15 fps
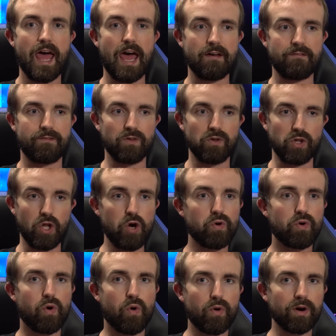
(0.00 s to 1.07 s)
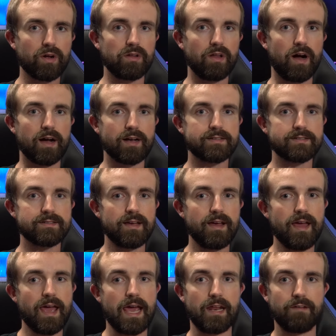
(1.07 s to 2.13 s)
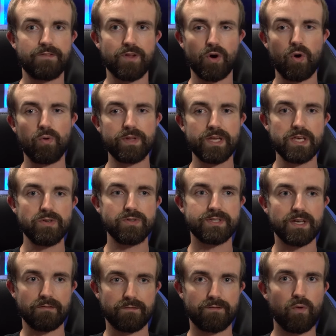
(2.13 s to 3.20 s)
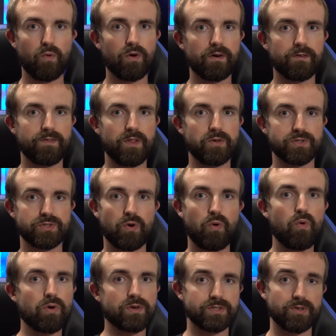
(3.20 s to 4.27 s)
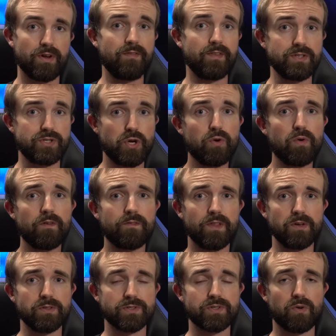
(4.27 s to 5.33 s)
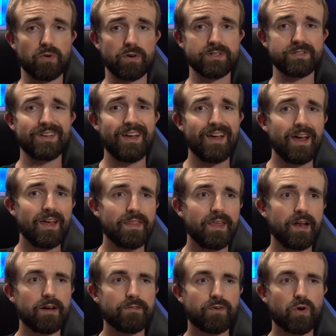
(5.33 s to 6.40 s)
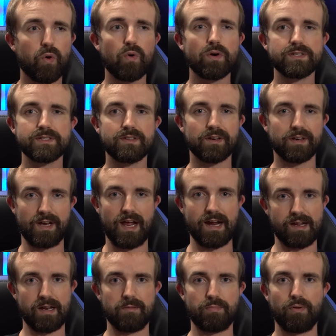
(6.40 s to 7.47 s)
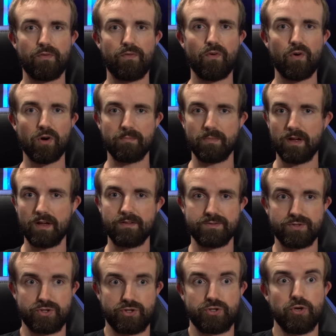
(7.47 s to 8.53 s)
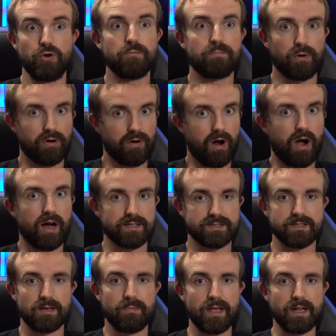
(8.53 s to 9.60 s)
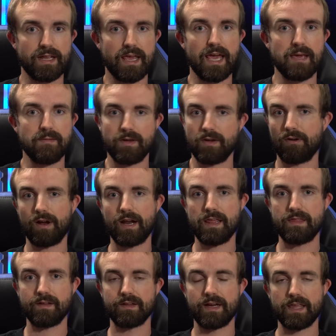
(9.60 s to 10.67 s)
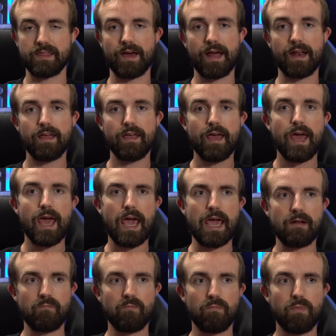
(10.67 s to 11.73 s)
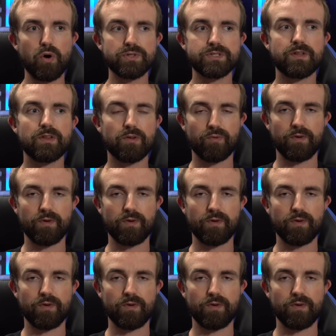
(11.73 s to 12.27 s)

have low core clocks, and if they're only using 4 of those cores or even 2 of those cores, then of course they're not going to perform super awesome in gaming or anything like that. And most of the